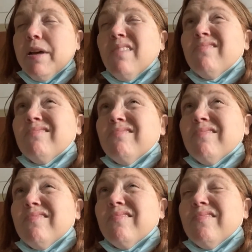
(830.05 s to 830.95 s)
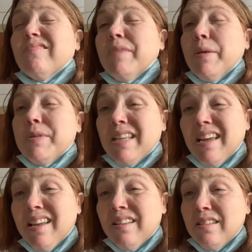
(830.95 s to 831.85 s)
me about maybe
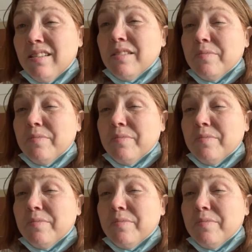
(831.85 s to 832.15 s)
10.